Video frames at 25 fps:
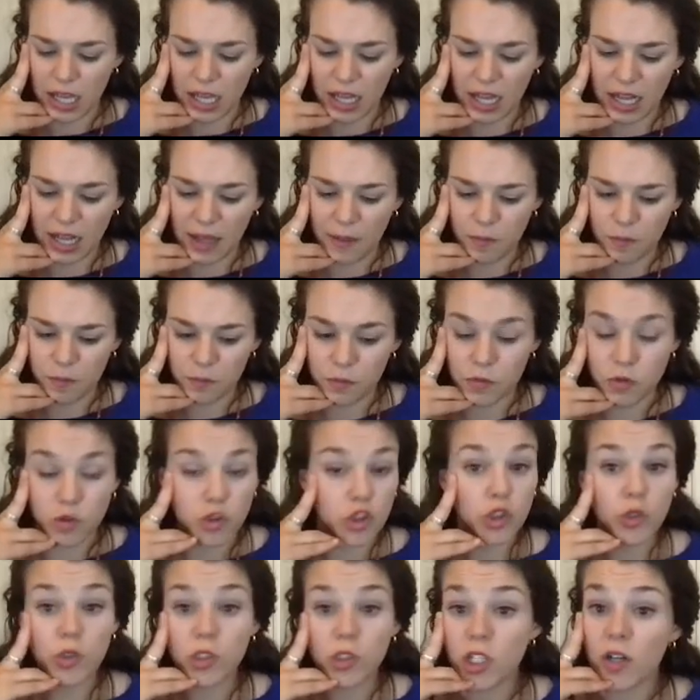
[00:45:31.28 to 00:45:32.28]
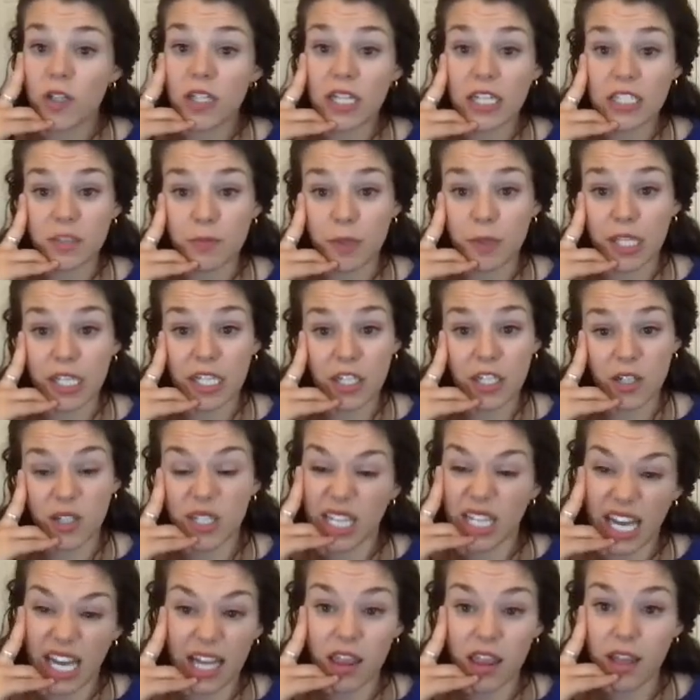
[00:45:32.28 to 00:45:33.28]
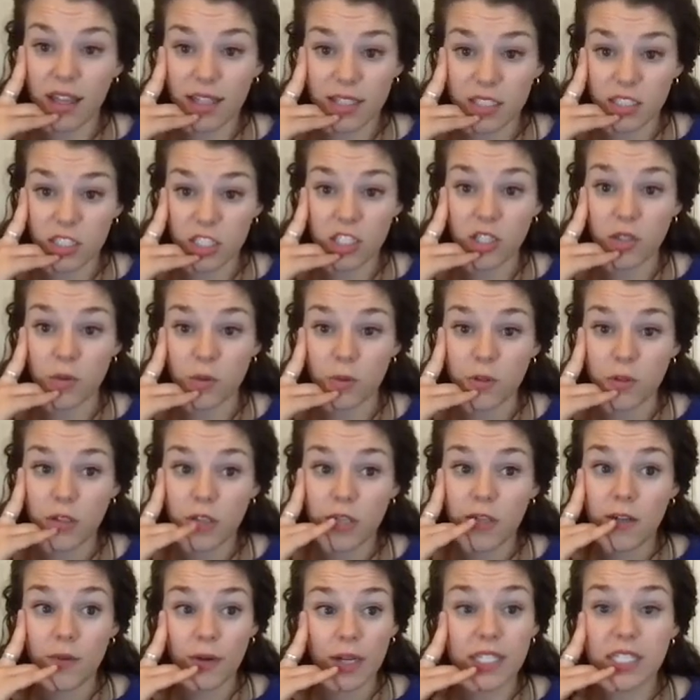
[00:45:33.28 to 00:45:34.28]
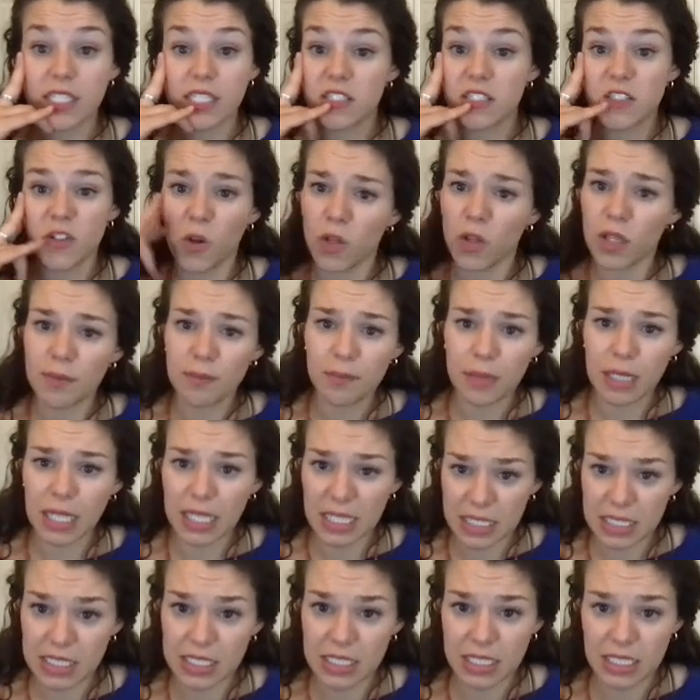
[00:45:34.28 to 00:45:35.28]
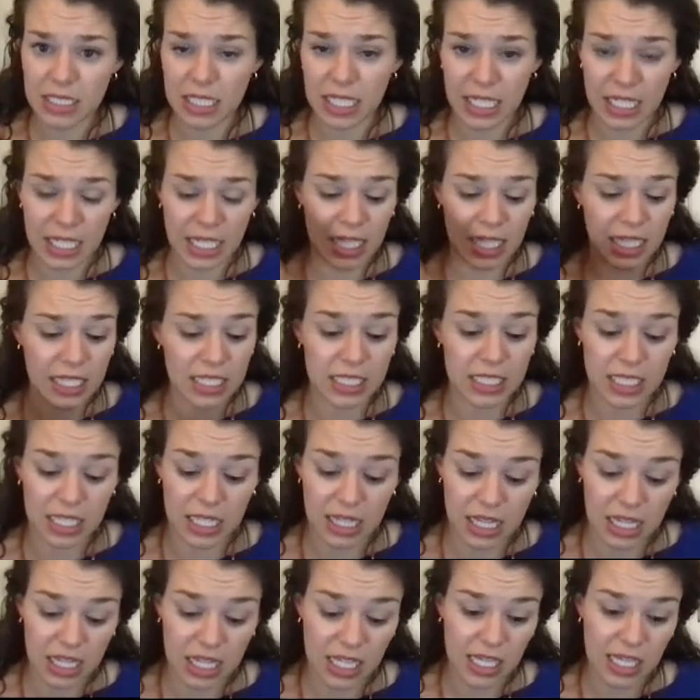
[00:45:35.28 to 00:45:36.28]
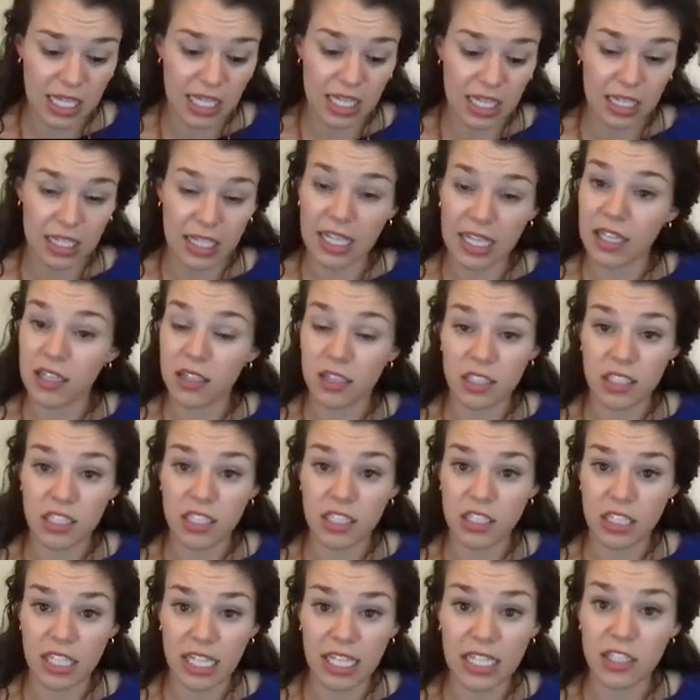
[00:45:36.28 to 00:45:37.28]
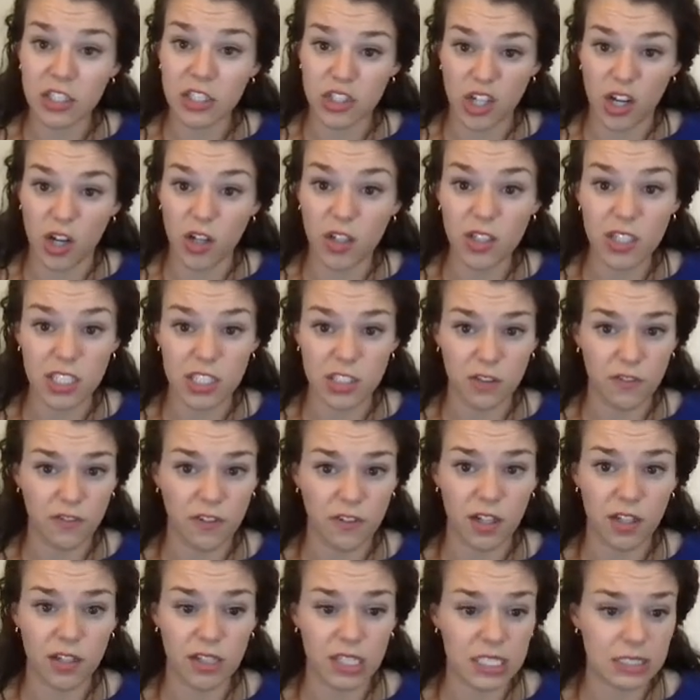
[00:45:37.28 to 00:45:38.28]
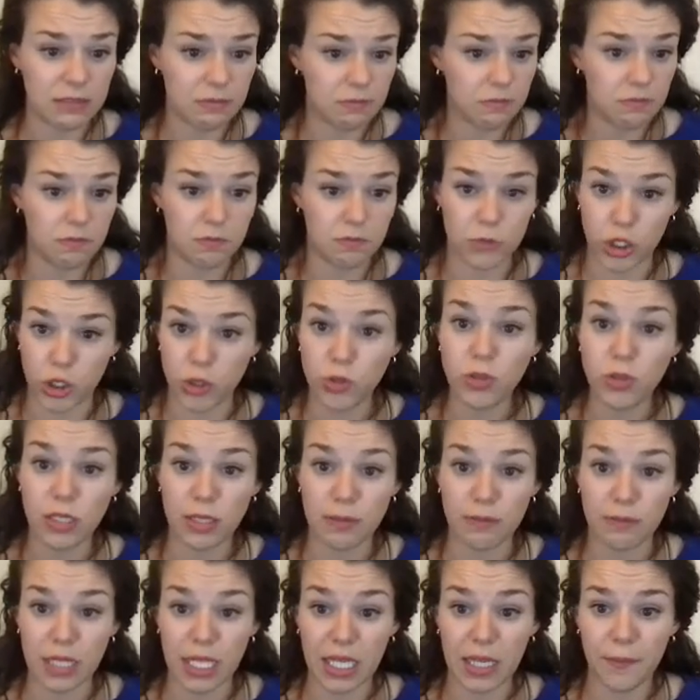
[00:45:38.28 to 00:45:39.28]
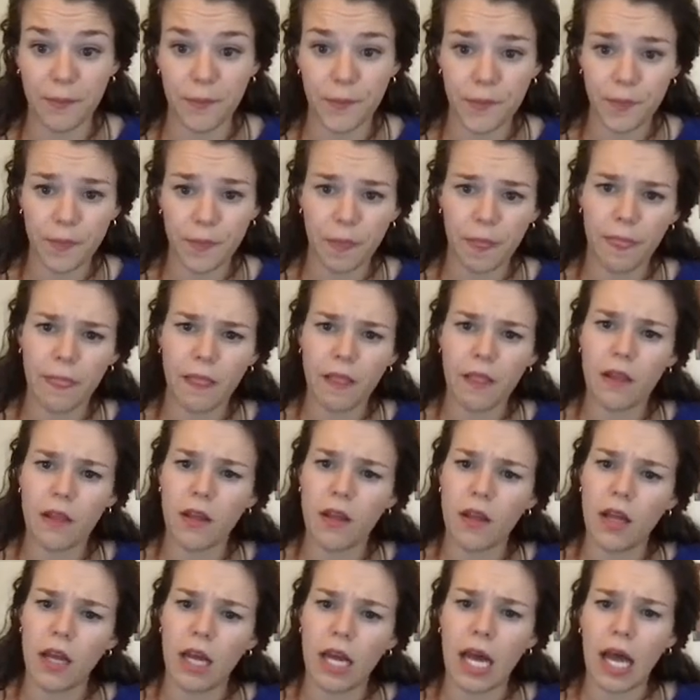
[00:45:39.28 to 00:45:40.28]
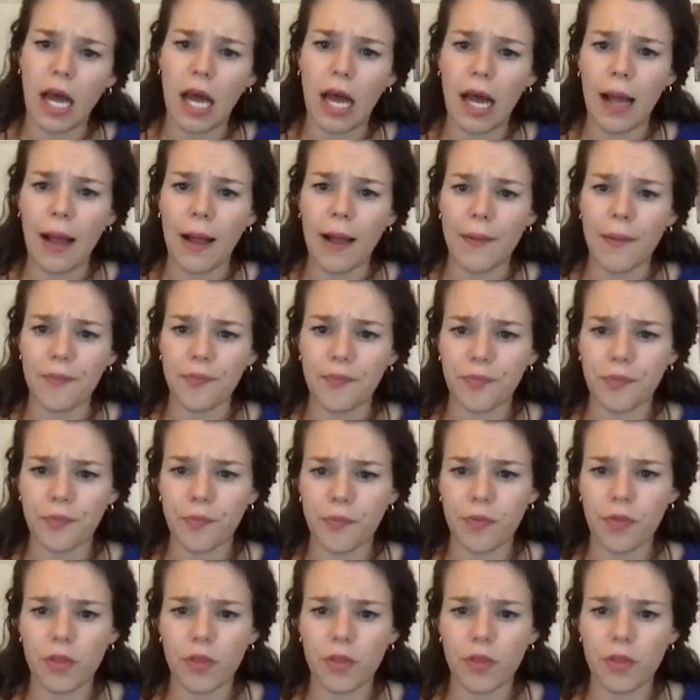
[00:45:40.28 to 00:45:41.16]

Um, Jews are allowed to be here, Catholics too, right? This is the only place in the England English colony so far that Jews can be. Um,